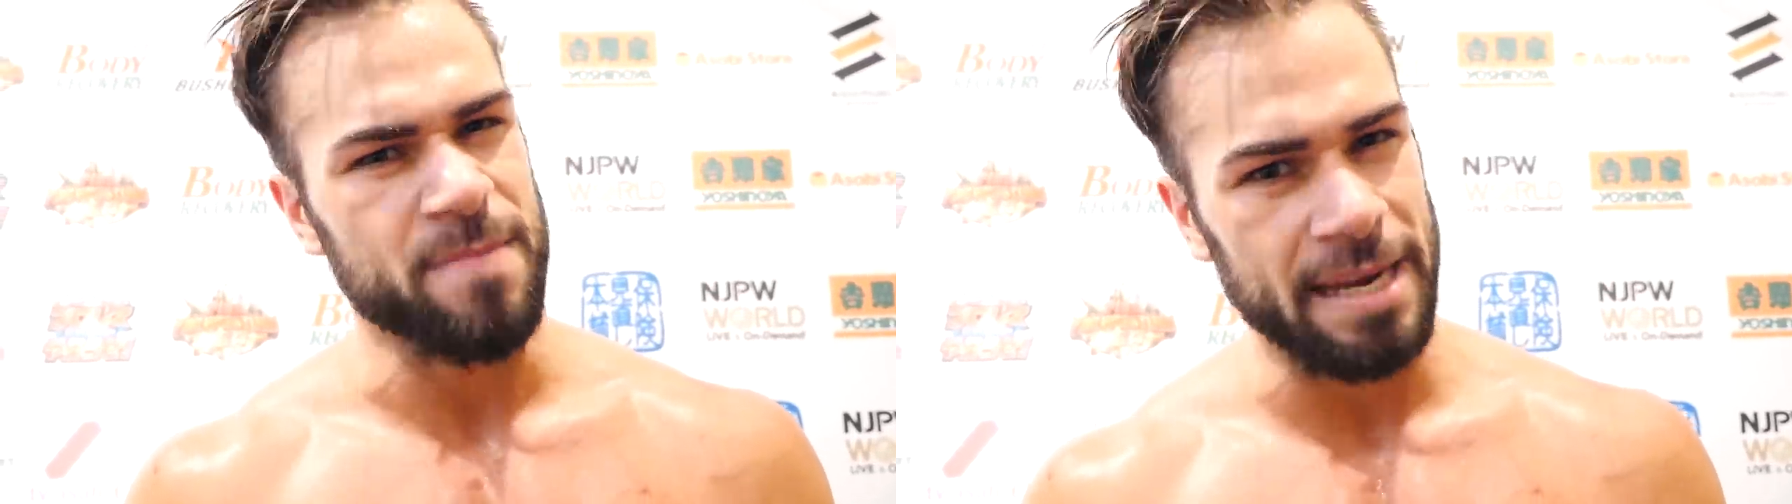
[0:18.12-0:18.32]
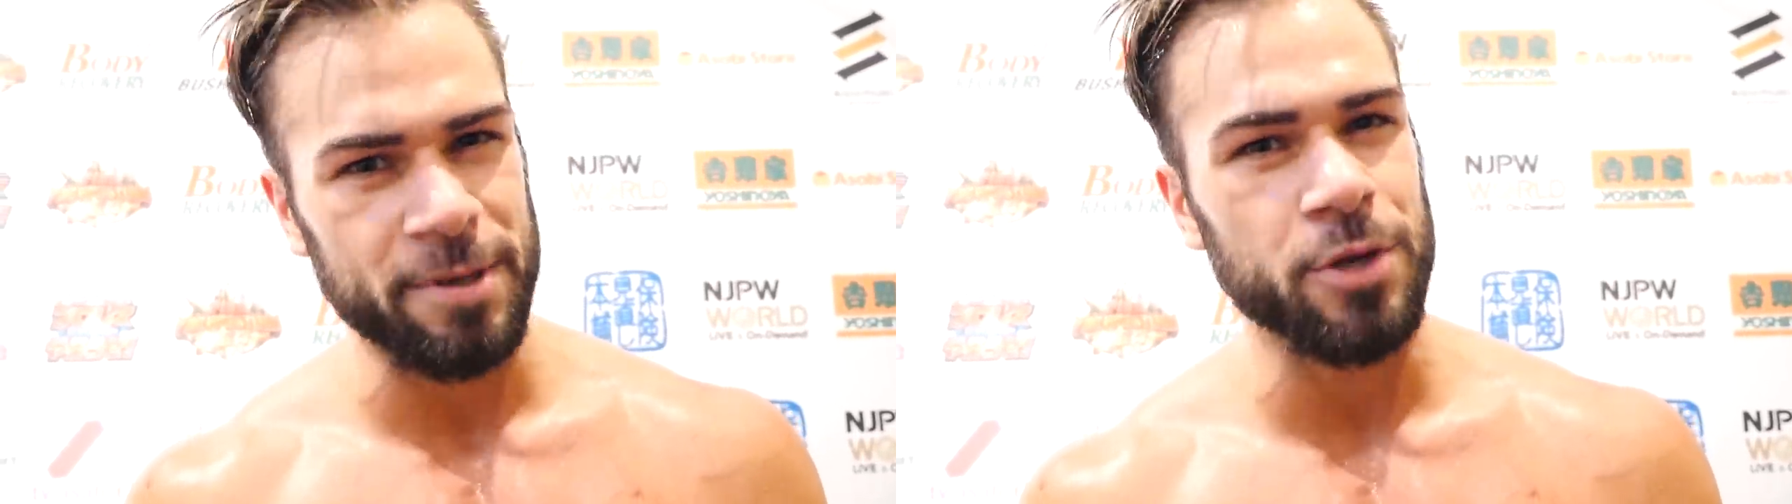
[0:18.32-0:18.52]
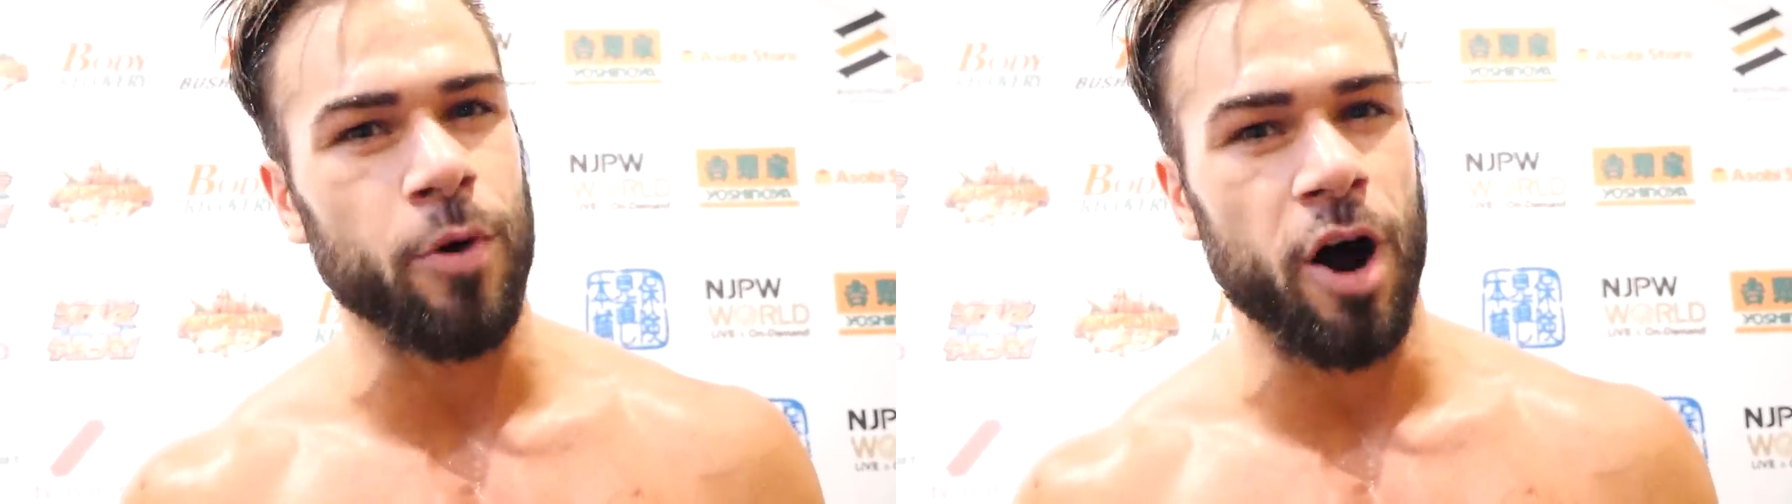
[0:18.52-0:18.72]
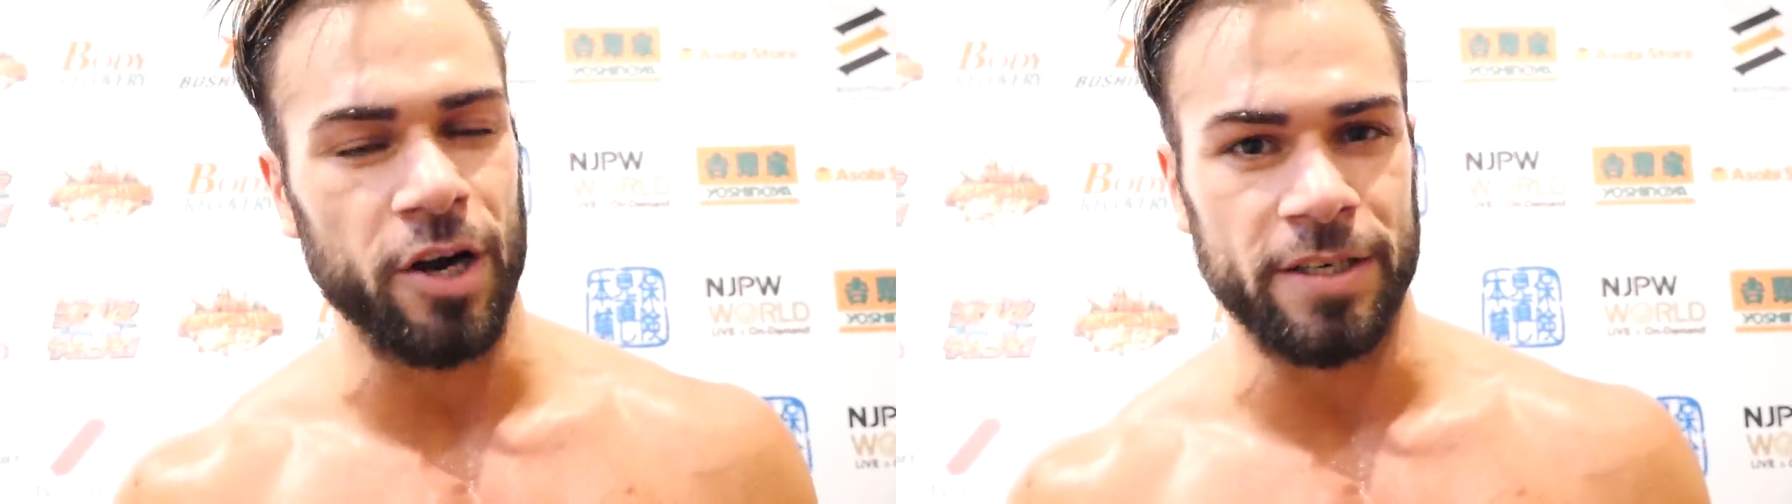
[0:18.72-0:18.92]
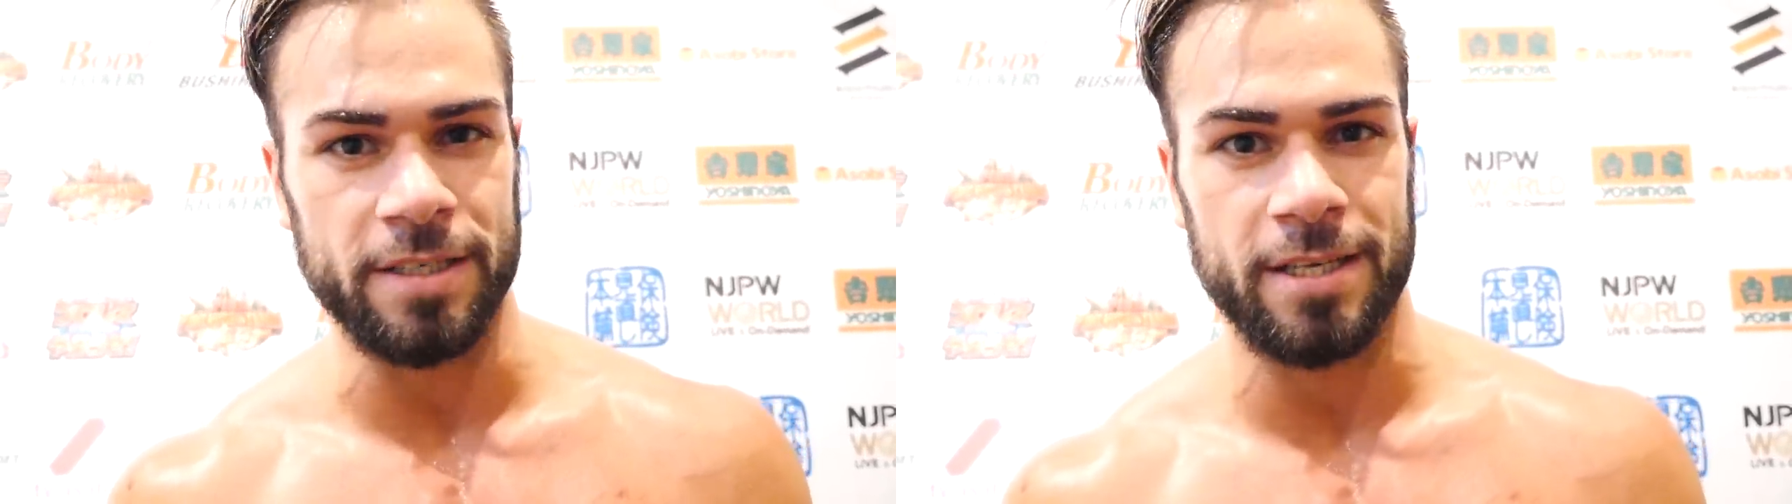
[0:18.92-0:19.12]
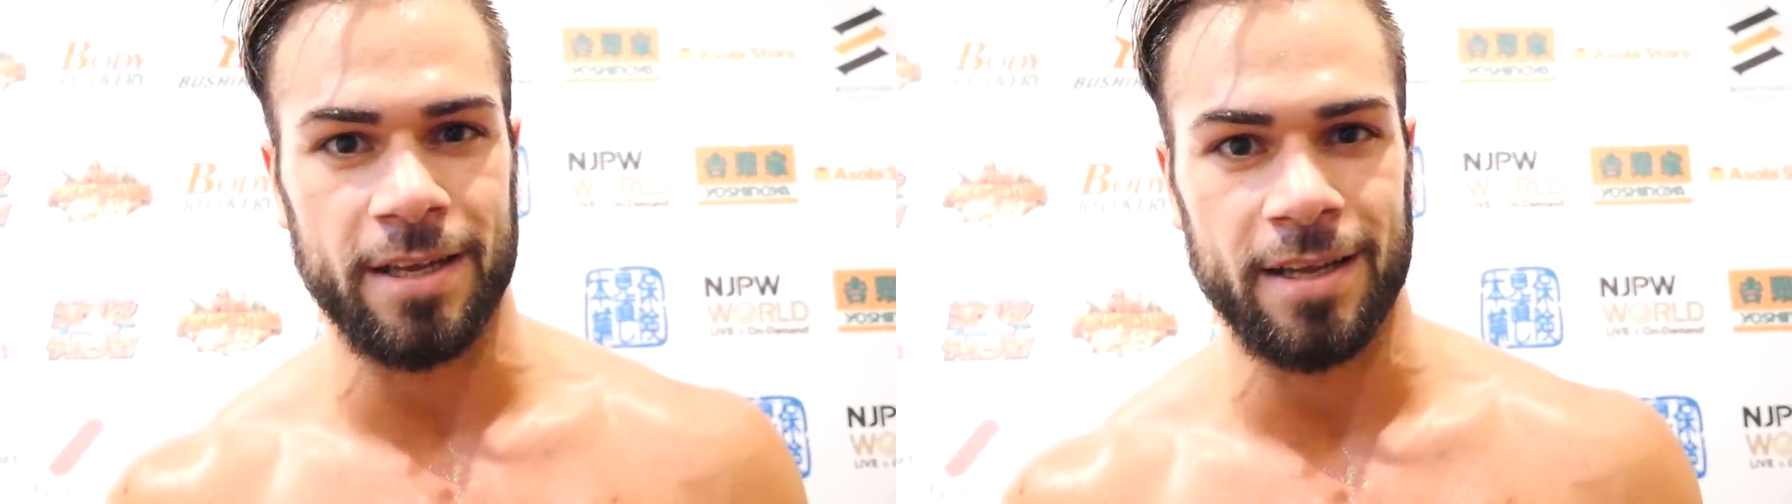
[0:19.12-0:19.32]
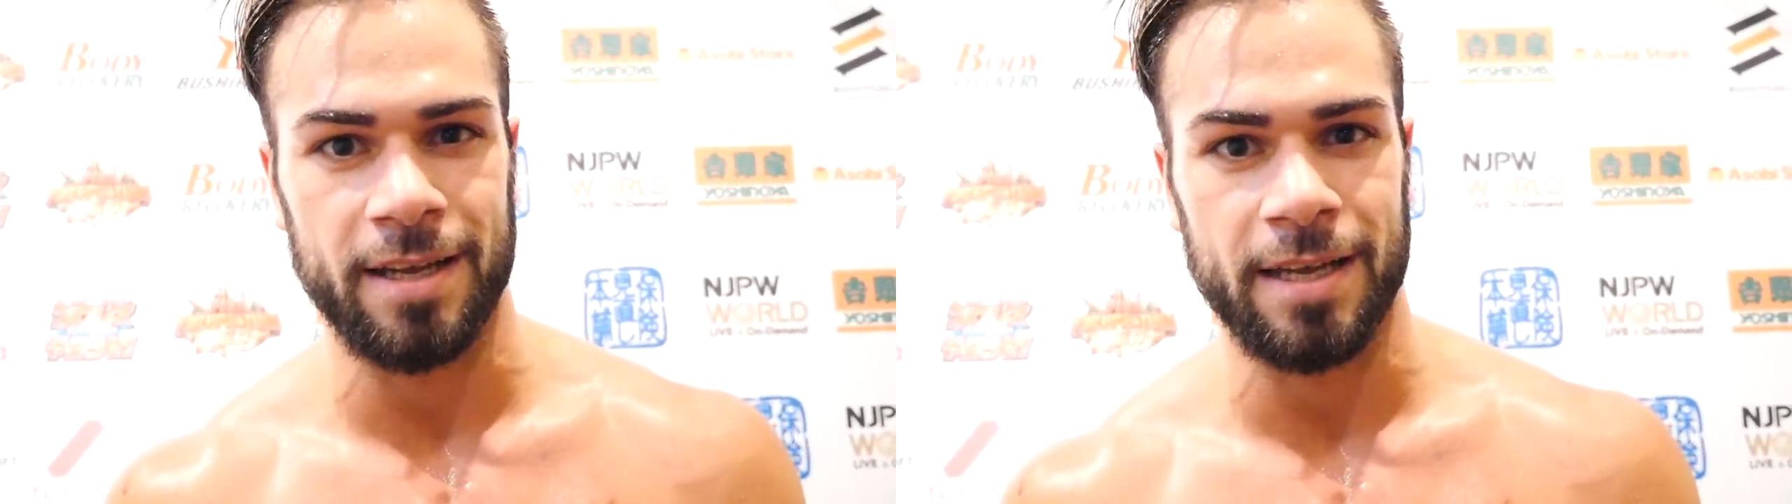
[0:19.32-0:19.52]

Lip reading: maybe you aren't.